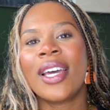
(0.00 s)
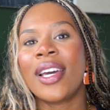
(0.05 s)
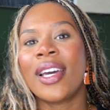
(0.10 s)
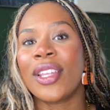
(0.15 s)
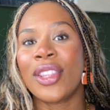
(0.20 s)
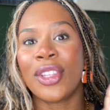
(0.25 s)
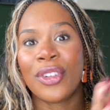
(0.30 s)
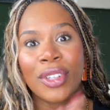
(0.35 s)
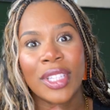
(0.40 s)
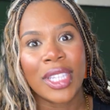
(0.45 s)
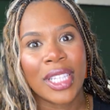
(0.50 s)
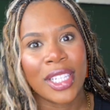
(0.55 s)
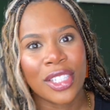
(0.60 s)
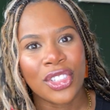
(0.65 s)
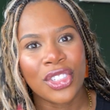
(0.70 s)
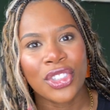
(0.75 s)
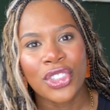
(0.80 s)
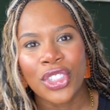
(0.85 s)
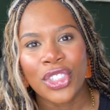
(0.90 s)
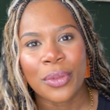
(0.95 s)
the
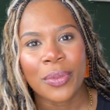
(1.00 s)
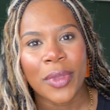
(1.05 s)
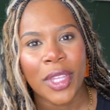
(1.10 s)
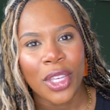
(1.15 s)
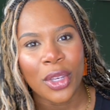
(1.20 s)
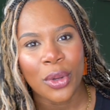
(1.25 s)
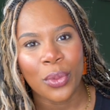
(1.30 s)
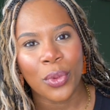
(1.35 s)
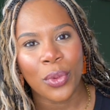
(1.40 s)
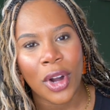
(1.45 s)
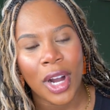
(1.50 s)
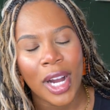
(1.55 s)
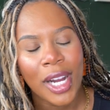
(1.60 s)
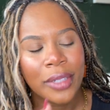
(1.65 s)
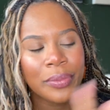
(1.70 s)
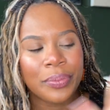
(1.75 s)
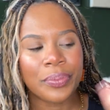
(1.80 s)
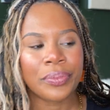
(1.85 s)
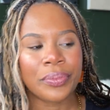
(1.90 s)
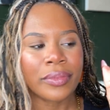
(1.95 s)
relationship that you
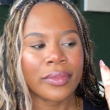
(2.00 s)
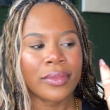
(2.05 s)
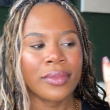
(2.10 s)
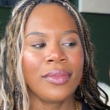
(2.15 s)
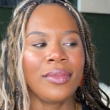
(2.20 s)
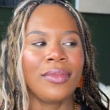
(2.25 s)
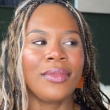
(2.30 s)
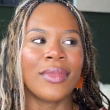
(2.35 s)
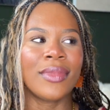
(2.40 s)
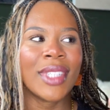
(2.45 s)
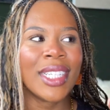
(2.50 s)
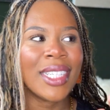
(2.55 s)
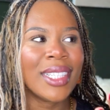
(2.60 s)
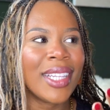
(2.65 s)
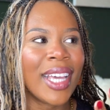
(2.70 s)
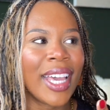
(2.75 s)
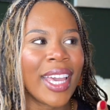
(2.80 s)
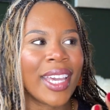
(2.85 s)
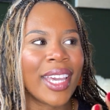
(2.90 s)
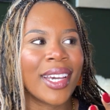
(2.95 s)
want,
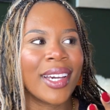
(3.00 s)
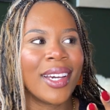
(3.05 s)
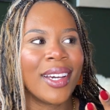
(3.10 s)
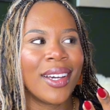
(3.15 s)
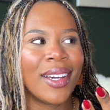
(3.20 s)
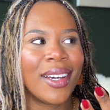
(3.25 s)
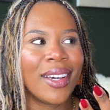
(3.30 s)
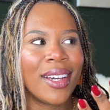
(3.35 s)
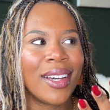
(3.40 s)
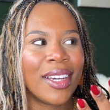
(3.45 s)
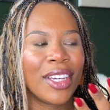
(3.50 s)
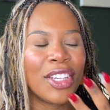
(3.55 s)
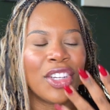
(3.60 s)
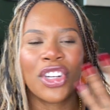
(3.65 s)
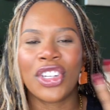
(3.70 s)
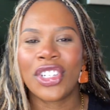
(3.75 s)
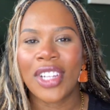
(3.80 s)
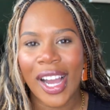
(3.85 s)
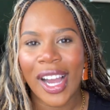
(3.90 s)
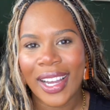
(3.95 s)
like
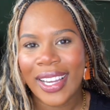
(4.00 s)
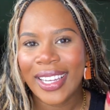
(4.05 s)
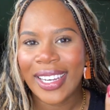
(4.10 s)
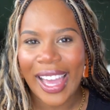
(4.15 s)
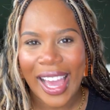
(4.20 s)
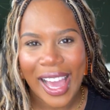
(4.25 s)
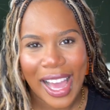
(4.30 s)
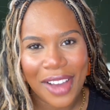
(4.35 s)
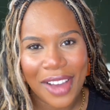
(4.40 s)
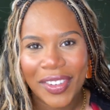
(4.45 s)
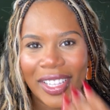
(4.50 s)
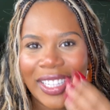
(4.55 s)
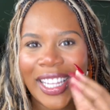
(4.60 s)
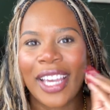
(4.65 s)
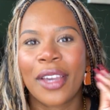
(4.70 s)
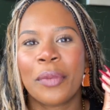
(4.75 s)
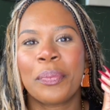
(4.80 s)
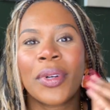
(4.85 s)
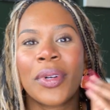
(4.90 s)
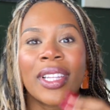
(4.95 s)
you're not gonna have it.
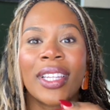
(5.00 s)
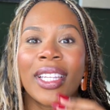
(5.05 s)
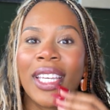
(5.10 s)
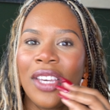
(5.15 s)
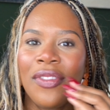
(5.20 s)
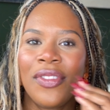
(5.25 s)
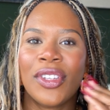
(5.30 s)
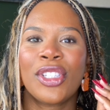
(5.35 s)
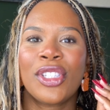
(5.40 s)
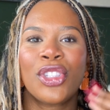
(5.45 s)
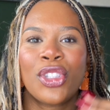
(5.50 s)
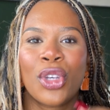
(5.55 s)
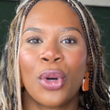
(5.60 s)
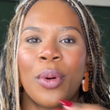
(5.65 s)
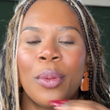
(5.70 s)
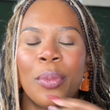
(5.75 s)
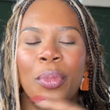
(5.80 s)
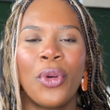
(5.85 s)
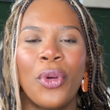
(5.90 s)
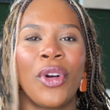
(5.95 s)
Like belief is
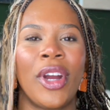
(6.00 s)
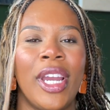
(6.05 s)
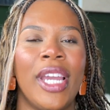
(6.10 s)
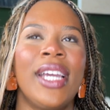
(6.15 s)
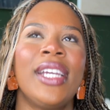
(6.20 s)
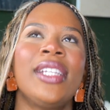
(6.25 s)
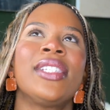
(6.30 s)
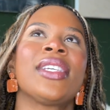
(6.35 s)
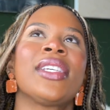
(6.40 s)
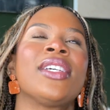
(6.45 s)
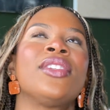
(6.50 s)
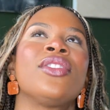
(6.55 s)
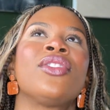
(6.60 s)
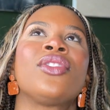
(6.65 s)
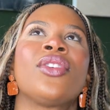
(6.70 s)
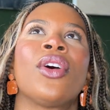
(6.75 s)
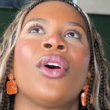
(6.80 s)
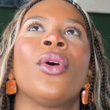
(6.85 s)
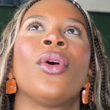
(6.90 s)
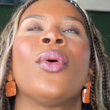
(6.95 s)
so important. And
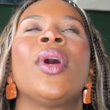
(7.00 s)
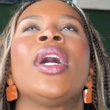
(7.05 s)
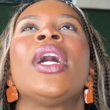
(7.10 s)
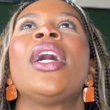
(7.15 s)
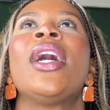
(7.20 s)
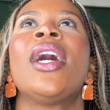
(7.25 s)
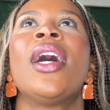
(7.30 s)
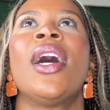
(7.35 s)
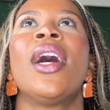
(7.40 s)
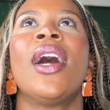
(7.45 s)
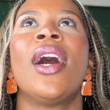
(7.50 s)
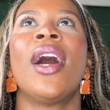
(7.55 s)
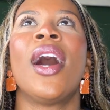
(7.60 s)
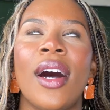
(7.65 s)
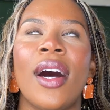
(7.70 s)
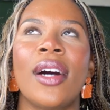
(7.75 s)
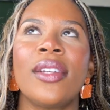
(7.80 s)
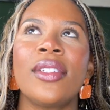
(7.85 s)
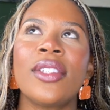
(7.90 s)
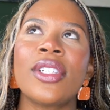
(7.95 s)
so
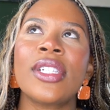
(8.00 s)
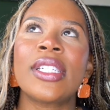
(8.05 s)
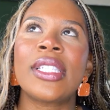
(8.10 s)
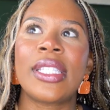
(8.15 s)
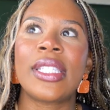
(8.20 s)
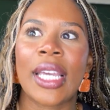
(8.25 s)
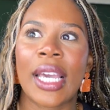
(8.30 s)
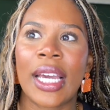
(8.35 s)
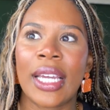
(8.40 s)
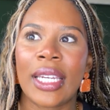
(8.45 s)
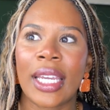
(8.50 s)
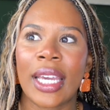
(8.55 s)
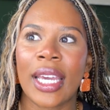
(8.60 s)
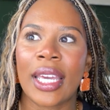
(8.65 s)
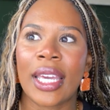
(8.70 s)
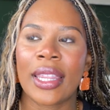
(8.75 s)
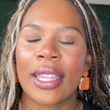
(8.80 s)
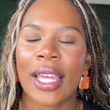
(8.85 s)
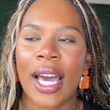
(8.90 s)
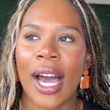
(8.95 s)

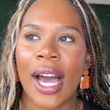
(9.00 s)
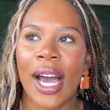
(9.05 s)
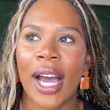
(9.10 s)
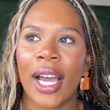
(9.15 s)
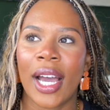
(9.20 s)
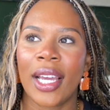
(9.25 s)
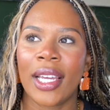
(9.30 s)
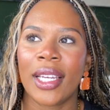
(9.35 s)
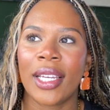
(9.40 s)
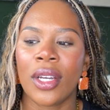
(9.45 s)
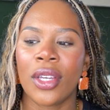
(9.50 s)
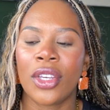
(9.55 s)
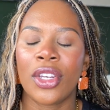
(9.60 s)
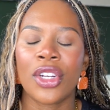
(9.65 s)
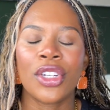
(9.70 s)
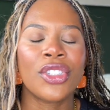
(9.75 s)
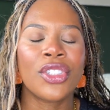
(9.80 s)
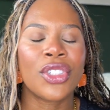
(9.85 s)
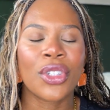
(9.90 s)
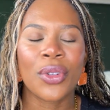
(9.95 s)
understanding that
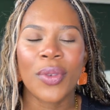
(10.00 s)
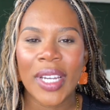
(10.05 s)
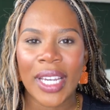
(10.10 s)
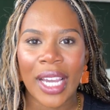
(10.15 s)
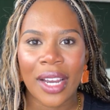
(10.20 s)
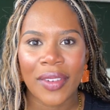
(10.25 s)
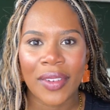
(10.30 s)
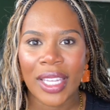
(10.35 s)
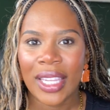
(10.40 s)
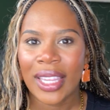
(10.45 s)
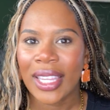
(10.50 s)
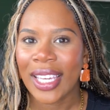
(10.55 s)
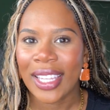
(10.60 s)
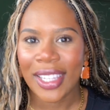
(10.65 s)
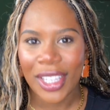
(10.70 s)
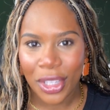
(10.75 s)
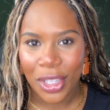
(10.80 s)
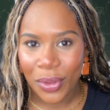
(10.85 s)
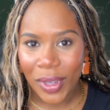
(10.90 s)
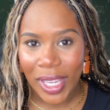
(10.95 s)
you're doing everything
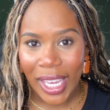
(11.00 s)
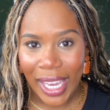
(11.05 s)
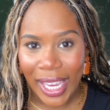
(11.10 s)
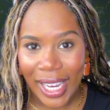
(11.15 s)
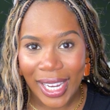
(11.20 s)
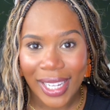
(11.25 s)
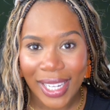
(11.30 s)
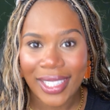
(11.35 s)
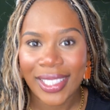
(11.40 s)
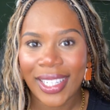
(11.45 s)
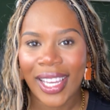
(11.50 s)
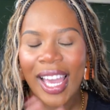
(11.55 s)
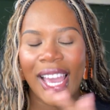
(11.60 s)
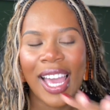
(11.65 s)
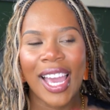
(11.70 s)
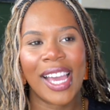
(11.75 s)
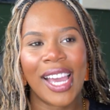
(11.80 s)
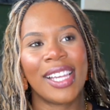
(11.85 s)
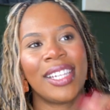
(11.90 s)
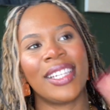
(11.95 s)
that you can,
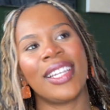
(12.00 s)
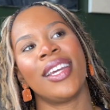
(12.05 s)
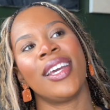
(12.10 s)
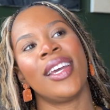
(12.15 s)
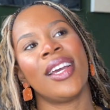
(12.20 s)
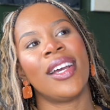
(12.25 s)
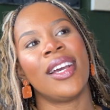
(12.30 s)
and